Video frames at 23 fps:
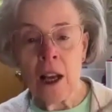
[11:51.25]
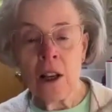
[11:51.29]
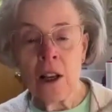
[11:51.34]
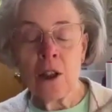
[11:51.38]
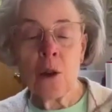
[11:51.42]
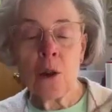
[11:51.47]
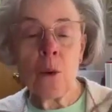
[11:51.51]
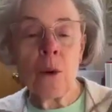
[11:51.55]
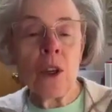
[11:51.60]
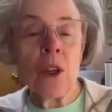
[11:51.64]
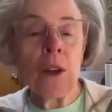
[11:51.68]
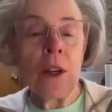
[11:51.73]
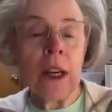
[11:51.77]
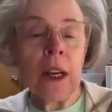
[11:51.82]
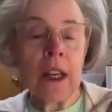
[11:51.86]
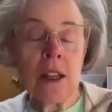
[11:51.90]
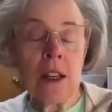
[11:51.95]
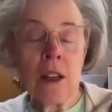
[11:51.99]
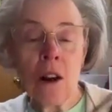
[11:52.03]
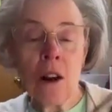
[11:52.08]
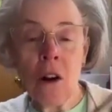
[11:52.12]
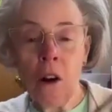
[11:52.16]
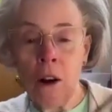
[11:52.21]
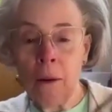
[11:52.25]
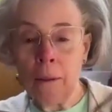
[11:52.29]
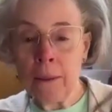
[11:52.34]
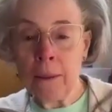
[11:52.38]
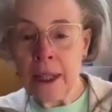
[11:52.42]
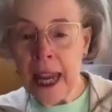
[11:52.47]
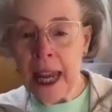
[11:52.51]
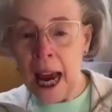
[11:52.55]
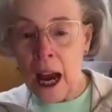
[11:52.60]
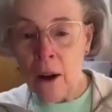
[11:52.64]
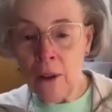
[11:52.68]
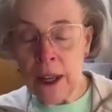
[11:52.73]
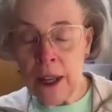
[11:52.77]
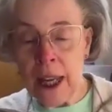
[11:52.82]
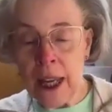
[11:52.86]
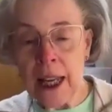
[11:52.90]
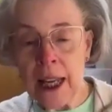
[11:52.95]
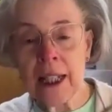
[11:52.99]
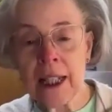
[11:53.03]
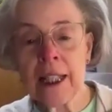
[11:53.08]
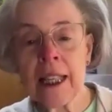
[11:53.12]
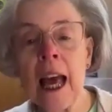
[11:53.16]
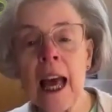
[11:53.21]
So when you need to calm down the
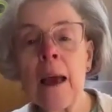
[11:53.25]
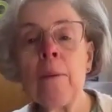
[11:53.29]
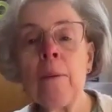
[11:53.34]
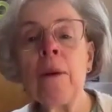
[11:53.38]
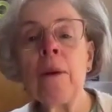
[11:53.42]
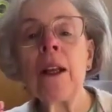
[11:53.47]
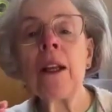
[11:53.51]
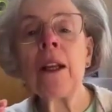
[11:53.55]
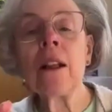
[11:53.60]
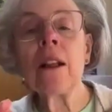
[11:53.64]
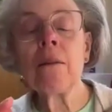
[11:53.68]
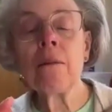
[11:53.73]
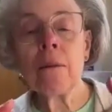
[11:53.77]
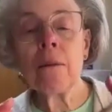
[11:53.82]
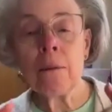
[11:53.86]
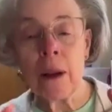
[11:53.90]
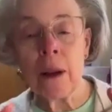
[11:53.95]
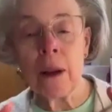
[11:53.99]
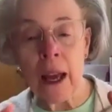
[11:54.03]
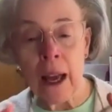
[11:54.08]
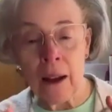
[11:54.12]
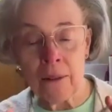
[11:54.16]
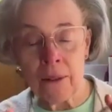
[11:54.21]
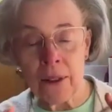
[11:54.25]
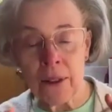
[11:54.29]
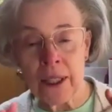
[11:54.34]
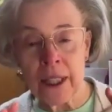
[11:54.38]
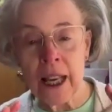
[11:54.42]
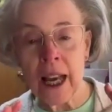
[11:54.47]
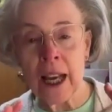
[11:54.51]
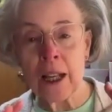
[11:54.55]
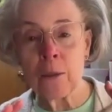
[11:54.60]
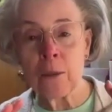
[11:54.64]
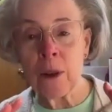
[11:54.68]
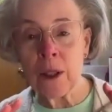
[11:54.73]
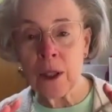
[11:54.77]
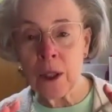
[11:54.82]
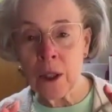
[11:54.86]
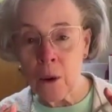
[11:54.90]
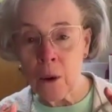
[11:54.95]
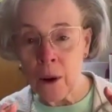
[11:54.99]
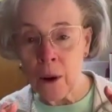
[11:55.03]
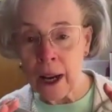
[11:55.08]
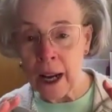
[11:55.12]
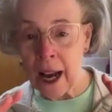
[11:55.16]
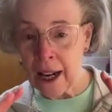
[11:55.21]
excitement, emphasize what's
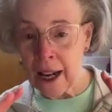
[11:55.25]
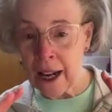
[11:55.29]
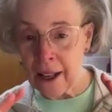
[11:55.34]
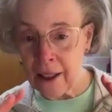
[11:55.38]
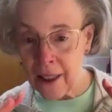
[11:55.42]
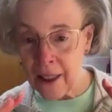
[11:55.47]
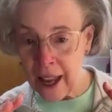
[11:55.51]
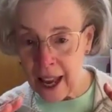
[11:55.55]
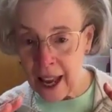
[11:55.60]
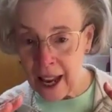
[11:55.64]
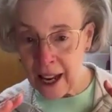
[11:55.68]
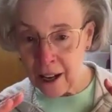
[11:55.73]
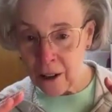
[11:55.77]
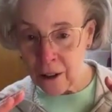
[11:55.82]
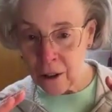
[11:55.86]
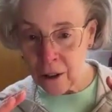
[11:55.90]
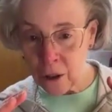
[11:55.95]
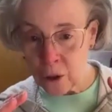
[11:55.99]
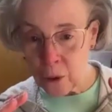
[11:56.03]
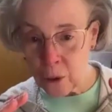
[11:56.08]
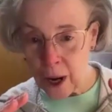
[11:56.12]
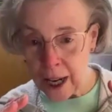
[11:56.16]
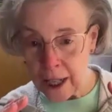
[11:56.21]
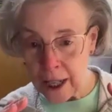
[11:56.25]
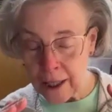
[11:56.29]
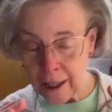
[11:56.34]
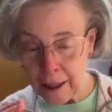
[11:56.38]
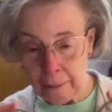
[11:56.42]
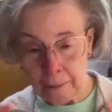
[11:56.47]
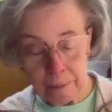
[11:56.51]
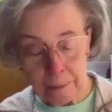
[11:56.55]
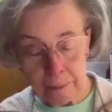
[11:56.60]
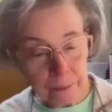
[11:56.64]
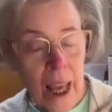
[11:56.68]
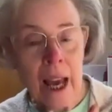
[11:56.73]
going on in the anchor traits.